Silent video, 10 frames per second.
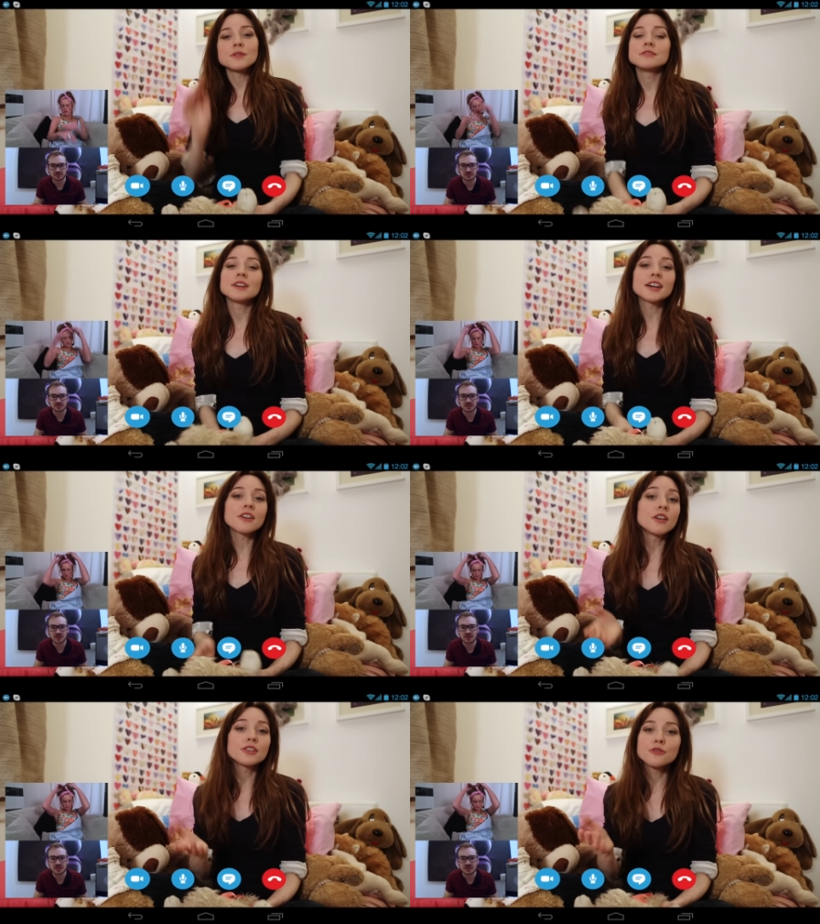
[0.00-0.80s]
Well, I
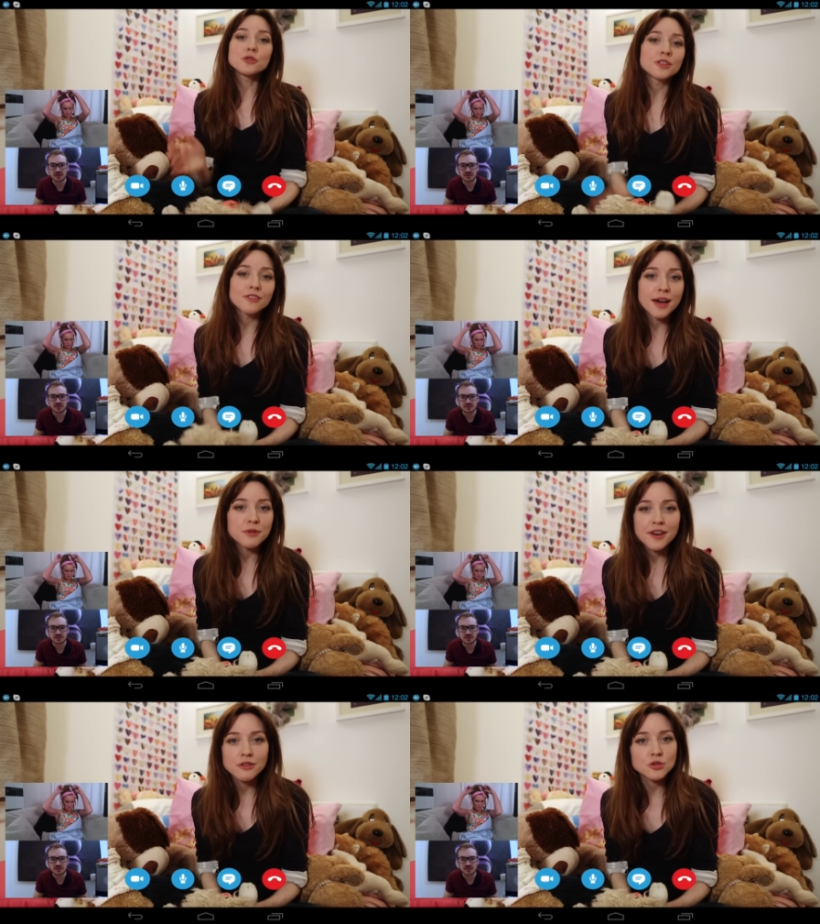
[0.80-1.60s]
can't afford the flat
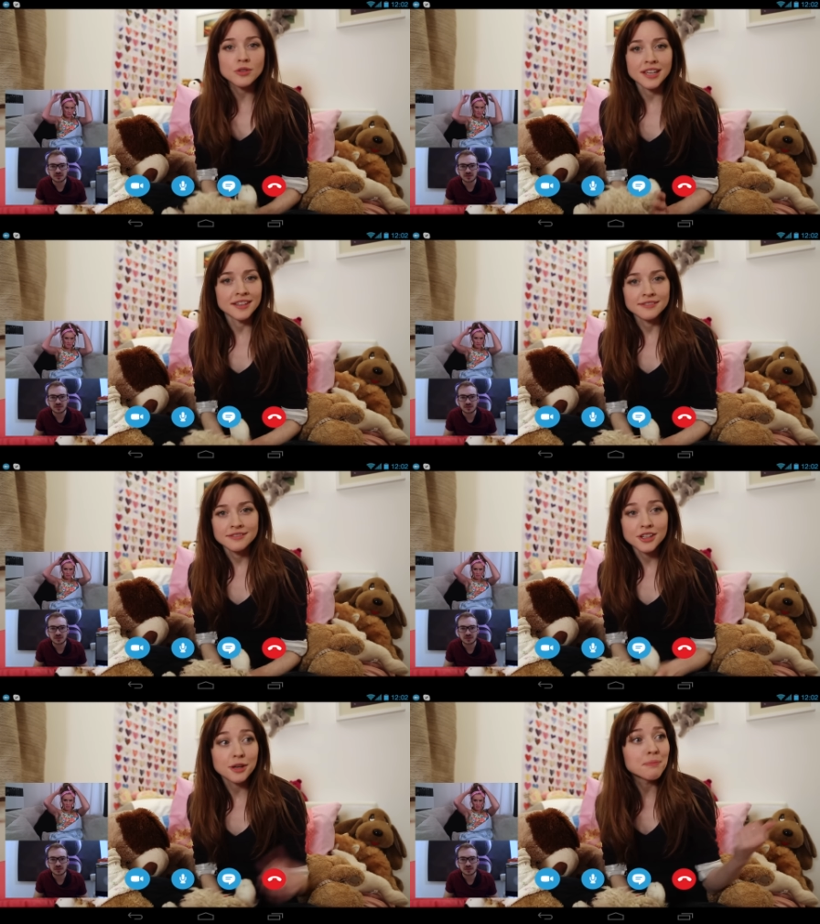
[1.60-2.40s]
without Johnny,
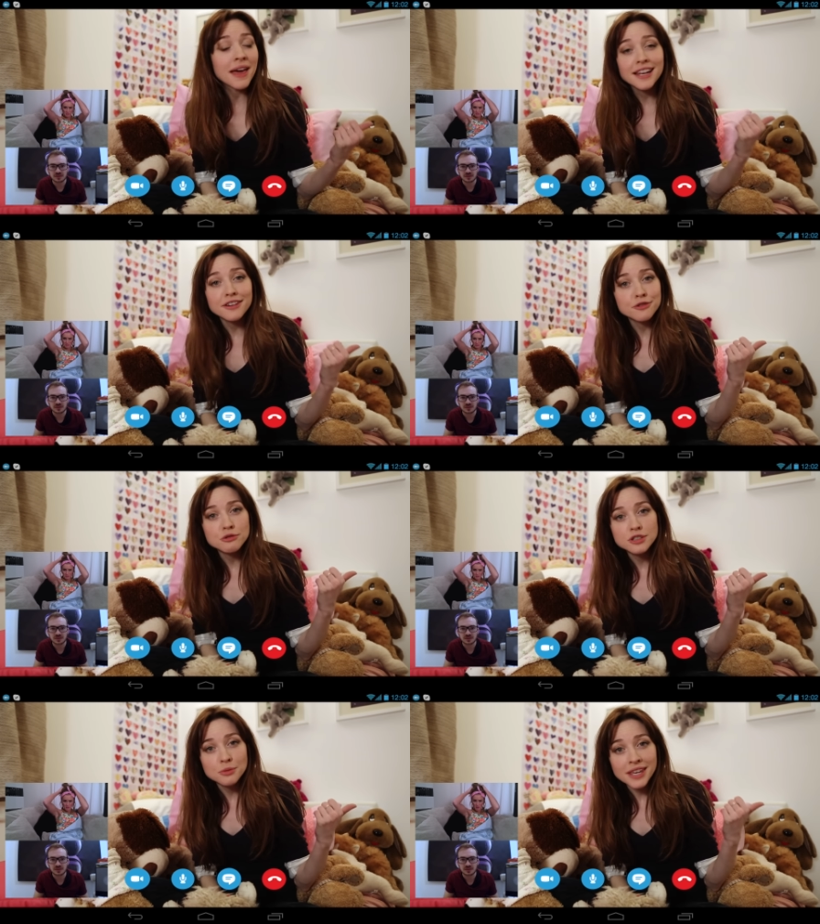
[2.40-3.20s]
and I can barely
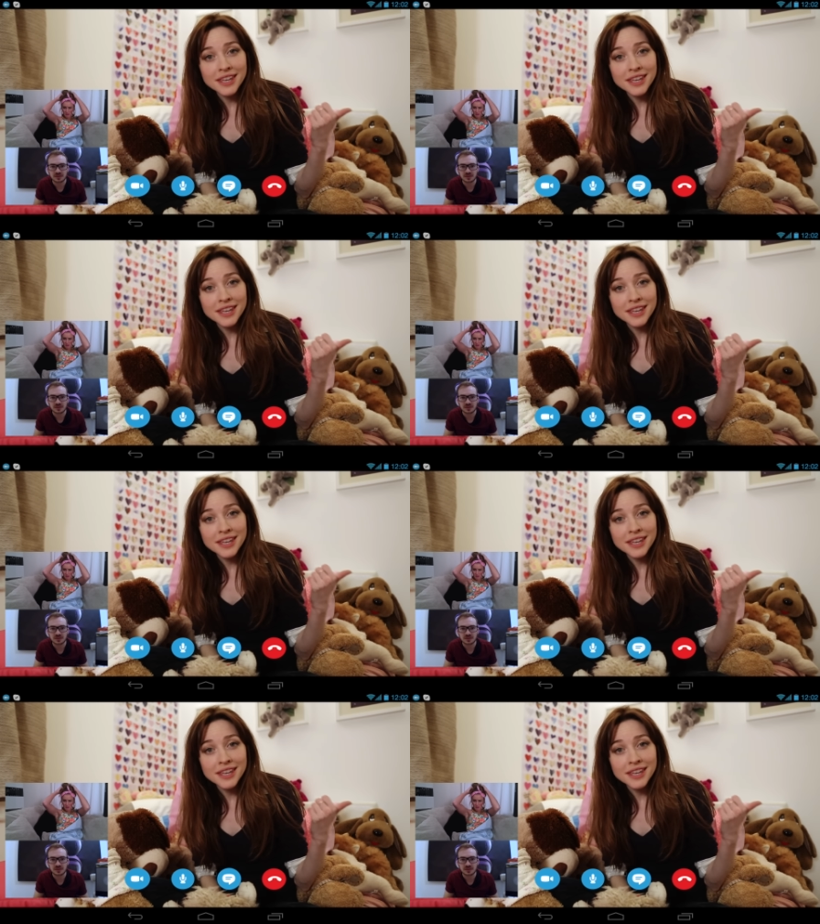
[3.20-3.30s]
afford to